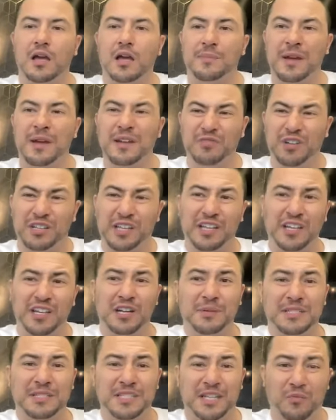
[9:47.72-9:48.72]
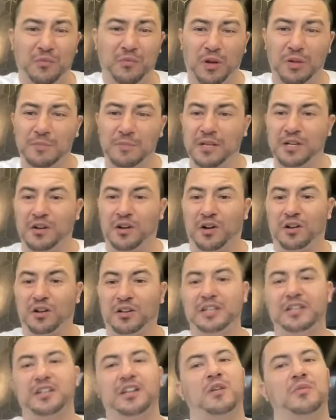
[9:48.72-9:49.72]
Am I really going to be done 1 minute
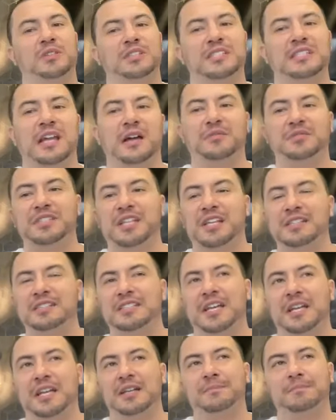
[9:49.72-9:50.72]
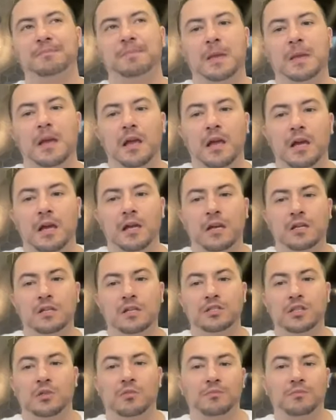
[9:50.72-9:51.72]
early? No, it's now 10:10.
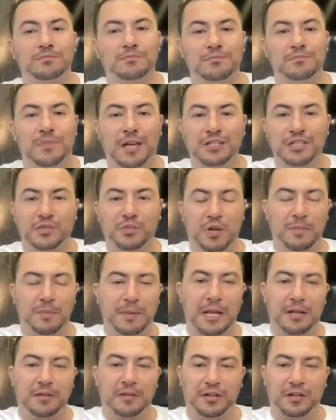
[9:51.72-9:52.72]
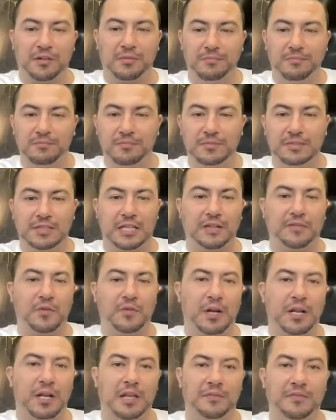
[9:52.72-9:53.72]
So I just want to be out here, tell
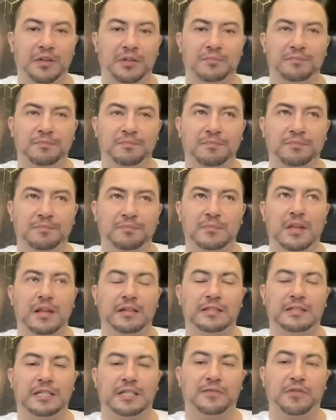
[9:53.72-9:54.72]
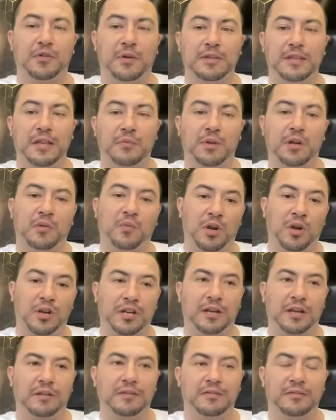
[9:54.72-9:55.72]
everyone I love you, and tell everyone that we are
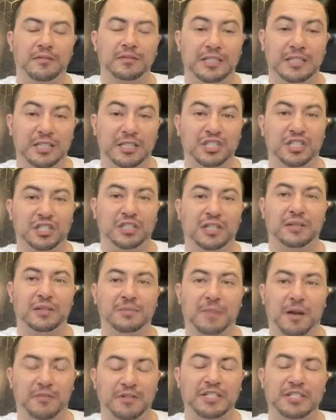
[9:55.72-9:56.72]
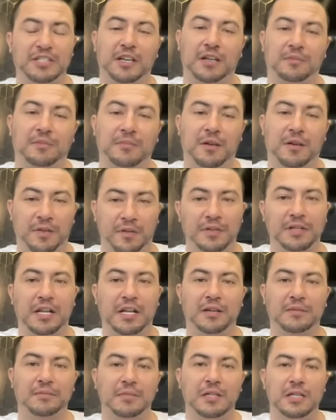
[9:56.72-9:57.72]
working diligently every second of every
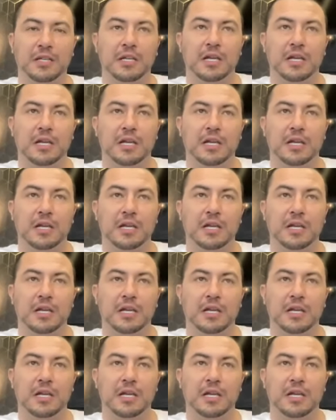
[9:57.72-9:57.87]
day.